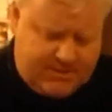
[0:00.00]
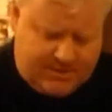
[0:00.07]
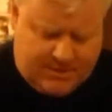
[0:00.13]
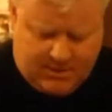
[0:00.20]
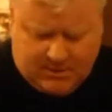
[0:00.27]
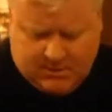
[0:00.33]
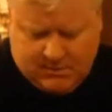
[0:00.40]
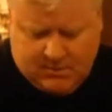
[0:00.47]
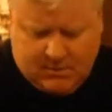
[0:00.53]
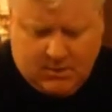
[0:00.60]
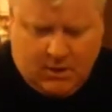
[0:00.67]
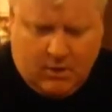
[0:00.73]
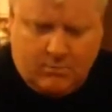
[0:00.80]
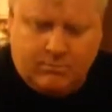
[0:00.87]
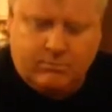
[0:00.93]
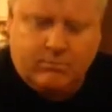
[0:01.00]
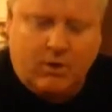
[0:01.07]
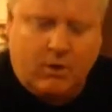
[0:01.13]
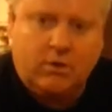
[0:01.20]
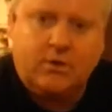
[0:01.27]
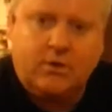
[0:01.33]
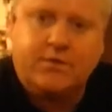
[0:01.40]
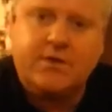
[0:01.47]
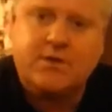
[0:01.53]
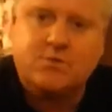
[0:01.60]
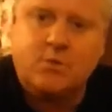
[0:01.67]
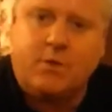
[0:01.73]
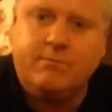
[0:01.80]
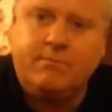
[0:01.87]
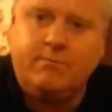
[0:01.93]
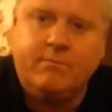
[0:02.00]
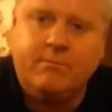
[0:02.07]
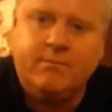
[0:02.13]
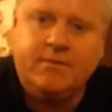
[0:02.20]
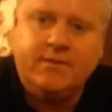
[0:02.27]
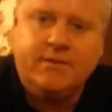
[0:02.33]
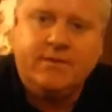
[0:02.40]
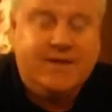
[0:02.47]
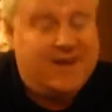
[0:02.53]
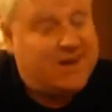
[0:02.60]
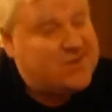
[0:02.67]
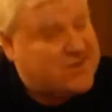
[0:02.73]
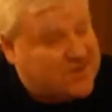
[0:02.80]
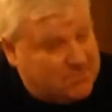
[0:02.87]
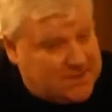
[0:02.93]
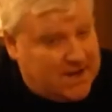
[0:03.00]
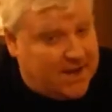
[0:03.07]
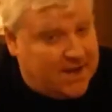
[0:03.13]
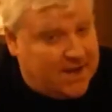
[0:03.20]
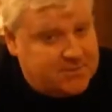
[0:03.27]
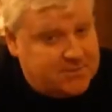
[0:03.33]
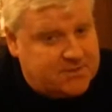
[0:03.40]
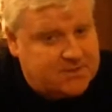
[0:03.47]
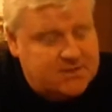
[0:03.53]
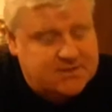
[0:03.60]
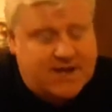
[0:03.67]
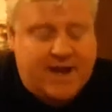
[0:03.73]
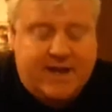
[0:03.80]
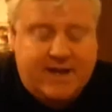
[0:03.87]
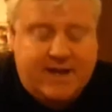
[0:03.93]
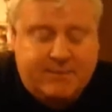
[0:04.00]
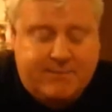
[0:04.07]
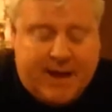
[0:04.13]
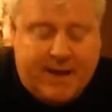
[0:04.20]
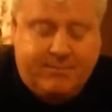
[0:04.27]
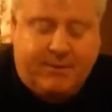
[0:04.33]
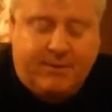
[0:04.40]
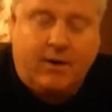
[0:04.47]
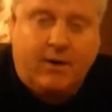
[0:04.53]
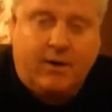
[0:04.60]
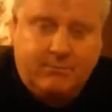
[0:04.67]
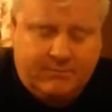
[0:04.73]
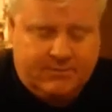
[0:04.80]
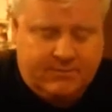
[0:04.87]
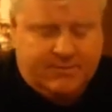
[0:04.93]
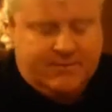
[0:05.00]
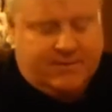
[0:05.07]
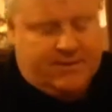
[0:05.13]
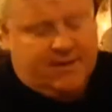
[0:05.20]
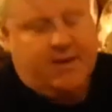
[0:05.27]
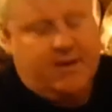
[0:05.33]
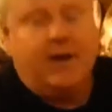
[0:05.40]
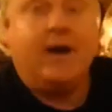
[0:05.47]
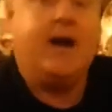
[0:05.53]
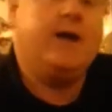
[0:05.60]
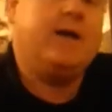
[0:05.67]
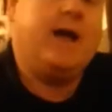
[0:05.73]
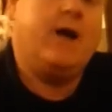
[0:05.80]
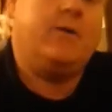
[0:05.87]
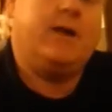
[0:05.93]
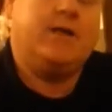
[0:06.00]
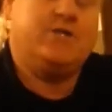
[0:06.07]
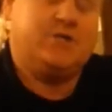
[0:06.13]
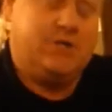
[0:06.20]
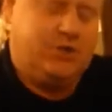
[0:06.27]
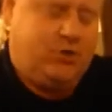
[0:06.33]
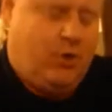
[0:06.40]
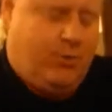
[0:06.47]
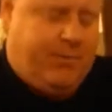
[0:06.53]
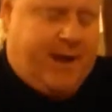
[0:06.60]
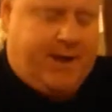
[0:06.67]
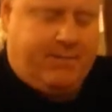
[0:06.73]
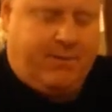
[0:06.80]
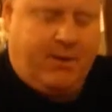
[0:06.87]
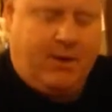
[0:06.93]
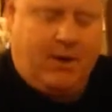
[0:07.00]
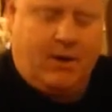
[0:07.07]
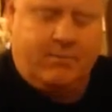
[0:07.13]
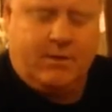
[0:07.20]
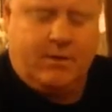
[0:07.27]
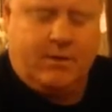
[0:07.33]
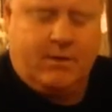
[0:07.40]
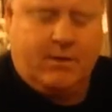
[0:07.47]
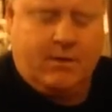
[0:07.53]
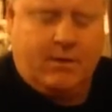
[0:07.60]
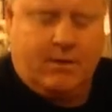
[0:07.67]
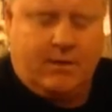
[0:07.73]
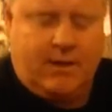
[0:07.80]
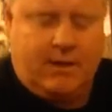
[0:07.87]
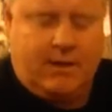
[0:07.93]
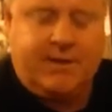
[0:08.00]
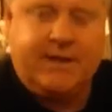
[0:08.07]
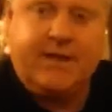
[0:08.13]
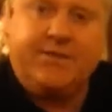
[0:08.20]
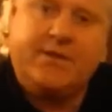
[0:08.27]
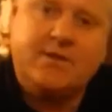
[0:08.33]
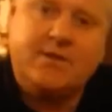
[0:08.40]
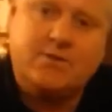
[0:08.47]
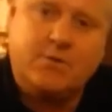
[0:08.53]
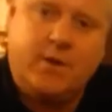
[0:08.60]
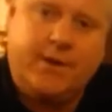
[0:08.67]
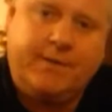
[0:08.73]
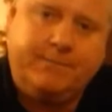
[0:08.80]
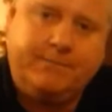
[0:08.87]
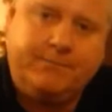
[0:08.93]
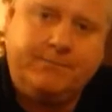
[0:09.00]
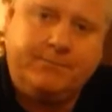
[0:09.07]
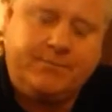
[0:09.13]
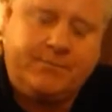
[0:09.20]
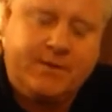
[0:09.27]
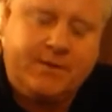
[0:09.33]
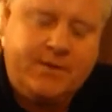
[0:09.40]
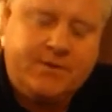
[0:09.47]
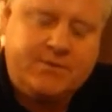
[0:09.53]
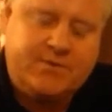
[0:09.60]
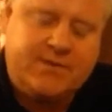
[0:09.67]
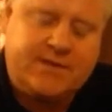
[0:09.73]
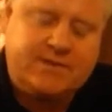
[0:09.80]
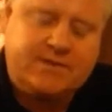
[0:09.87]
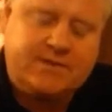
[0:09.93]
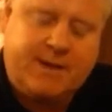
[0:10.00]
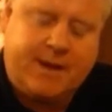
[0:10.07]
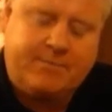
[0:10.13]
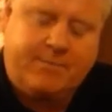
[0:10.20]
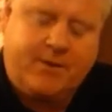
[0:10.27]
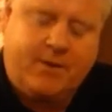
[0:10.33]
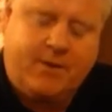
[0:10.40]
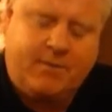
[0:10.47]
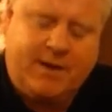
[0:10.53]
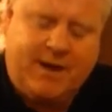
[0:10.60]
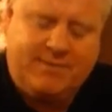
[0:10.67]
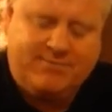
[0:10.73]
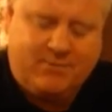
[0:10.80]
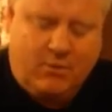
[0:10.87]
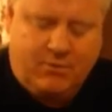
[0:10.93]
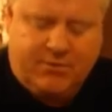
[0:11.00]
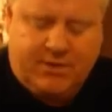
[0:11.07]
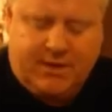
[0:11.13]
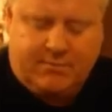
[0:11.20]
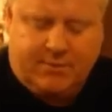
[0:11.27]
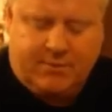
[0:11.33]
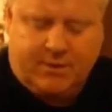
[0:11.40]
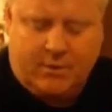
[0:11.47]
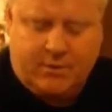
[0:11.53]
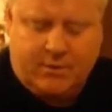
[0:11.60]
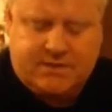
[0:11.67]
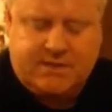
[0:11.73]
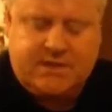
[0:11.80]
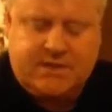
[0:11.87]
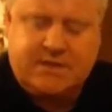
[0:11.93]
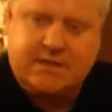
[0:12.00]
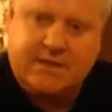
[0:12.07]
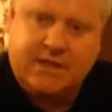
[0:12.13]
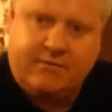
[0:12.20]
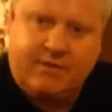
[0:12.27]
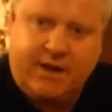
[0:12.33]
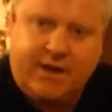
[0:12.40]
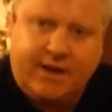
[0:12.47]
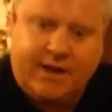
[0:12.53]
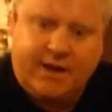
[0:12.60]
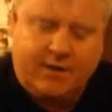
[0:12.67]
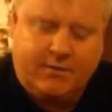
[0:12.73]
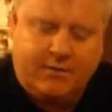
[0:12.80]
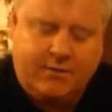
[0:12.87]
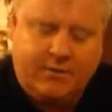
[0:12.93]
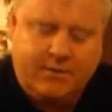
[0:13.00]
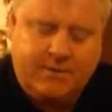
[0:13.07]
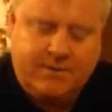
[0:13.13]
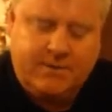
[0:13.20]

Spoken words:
hear it again. Oh look, there's one. Now sometimes, because I like the back palm, I will actually do a back palm and bring it this way. So that's the back palm. I don't think I'm going to go into teaching that right now.